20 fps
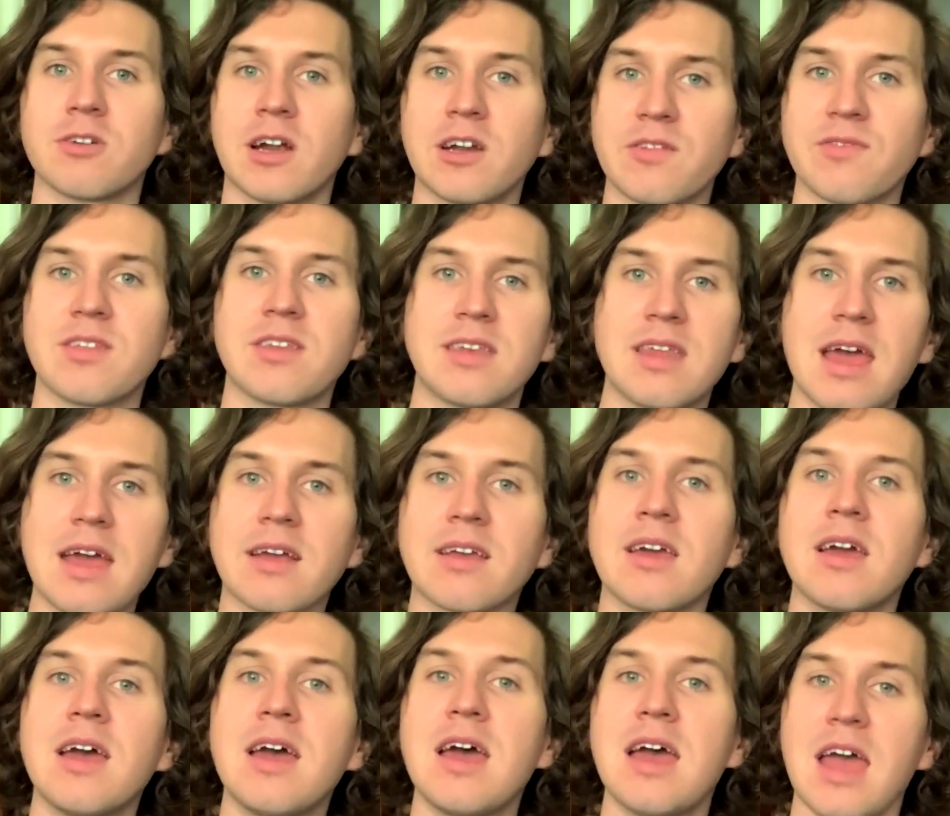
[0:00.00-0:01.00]
out of the deck
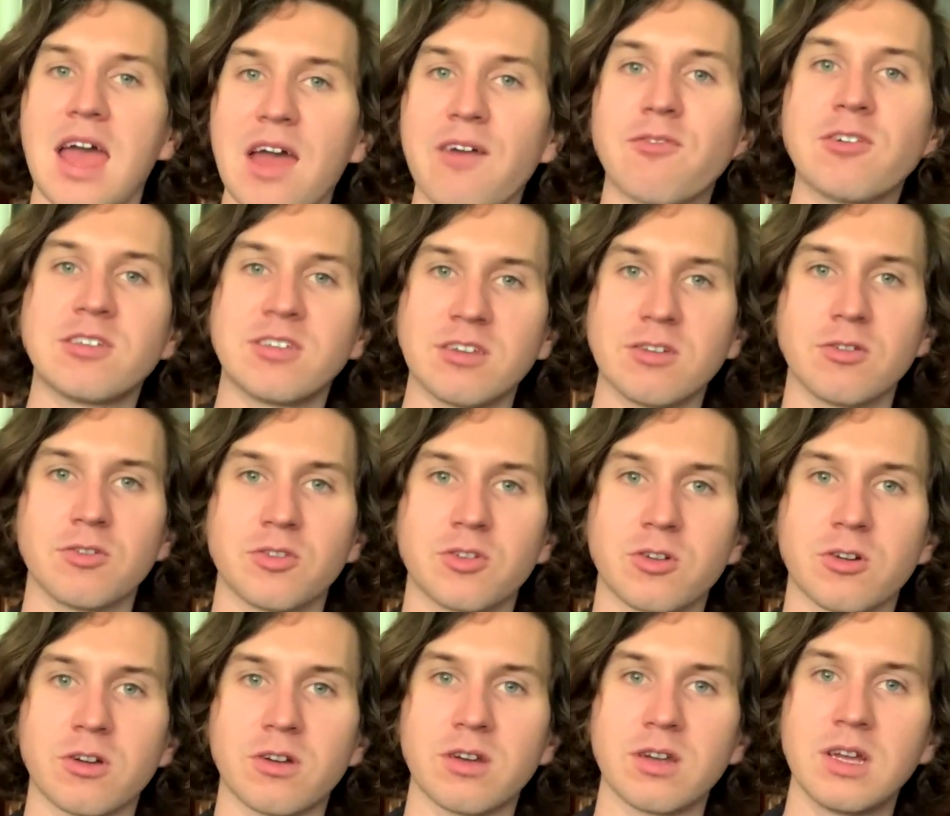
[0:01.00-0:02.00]
every single
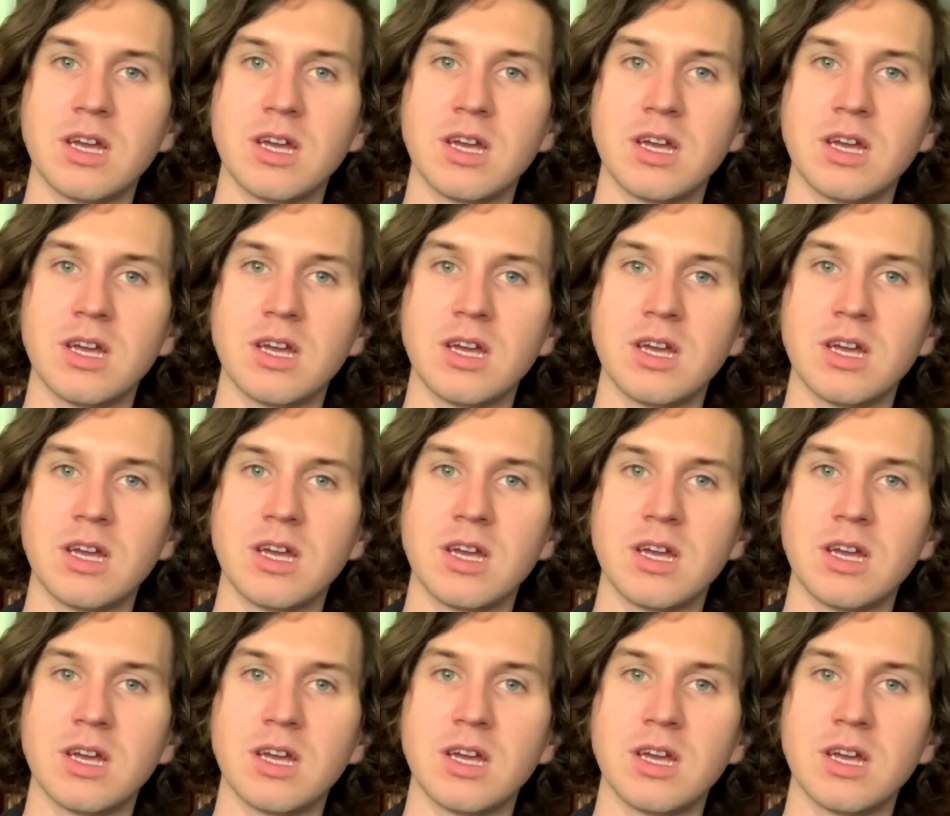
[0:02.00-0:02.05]
turn,